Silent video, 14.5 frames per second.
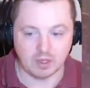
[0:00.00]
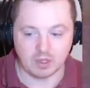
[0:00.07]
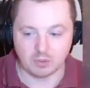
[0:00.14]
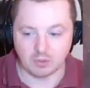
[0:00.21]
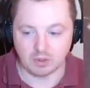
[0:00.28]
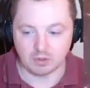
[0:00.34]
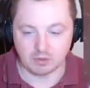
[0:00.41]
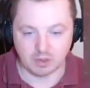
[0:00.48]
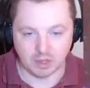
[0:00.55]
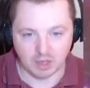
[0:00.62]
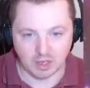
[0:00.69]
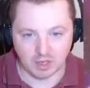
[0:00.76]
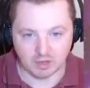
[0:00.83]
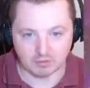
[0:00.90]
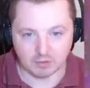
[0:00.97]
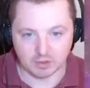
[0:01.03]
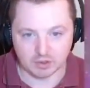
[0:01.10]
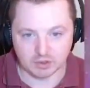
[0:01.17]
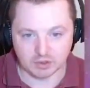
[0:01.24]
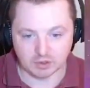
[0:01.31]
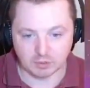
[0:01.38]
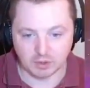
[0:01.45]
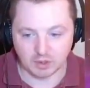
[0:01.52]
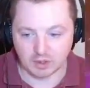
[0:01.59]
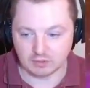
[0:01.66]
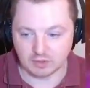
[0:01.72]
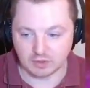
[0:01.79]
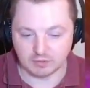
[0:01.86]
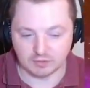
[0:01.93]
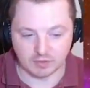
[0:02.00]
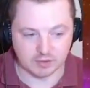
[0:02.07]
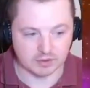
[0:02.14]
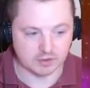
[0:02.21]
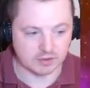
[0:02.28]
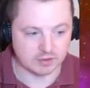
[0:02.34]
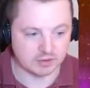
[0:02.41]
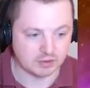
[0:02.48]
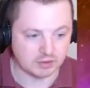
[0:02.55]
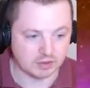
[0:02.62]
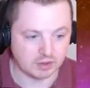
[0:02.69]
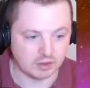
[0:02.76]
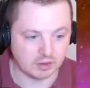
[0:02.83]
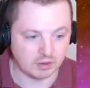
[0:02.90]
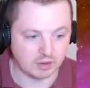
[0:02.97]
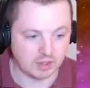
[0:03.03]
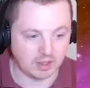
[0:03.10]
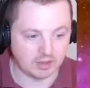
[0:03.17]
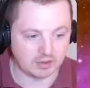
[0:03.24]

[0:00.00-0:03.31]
we don't really have much in the way of defenses, so that's